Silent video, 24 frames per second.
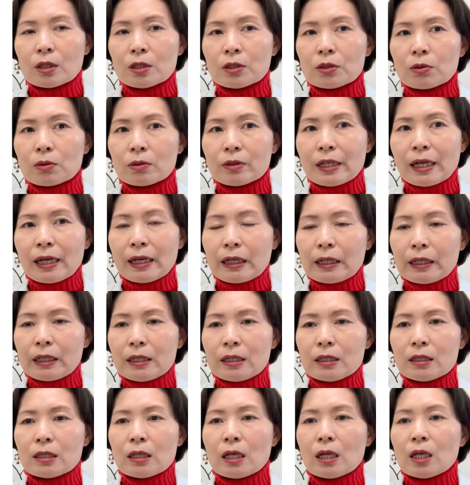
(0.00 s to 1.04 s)
So that
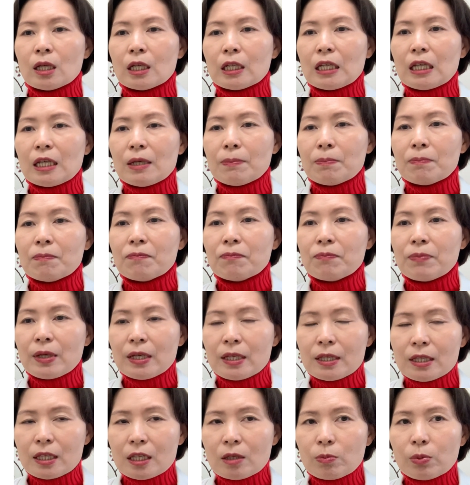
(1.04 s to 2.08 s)
is
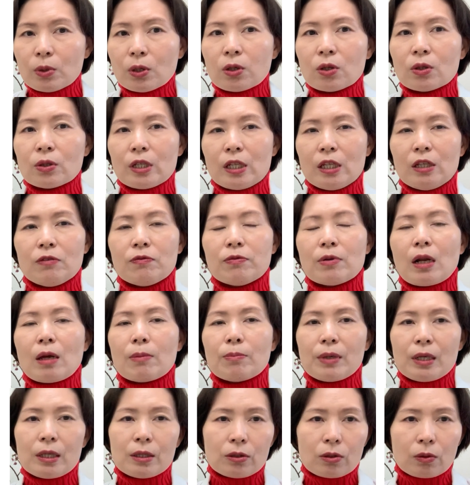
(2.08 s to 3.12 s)
invisible
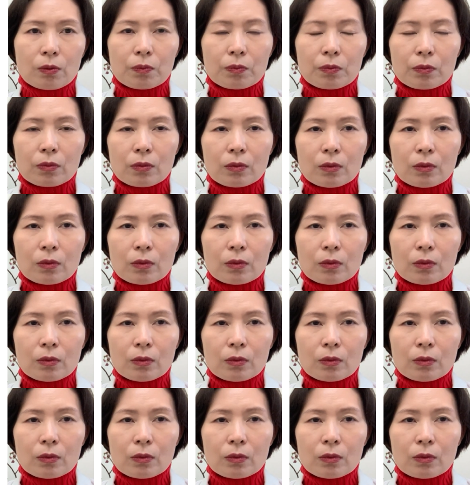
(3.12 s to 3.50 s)
inflammation.